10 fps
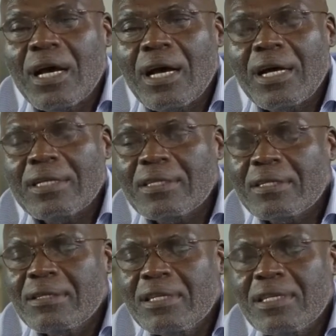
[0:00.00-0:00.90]

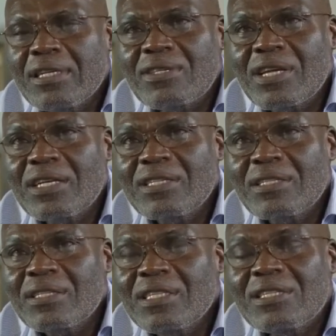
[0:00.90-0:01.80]
And he said
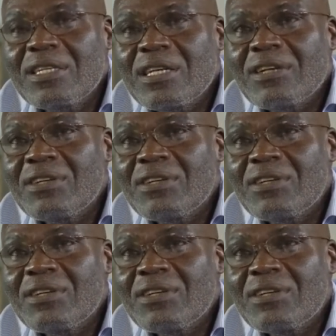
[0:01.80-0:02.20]
the thing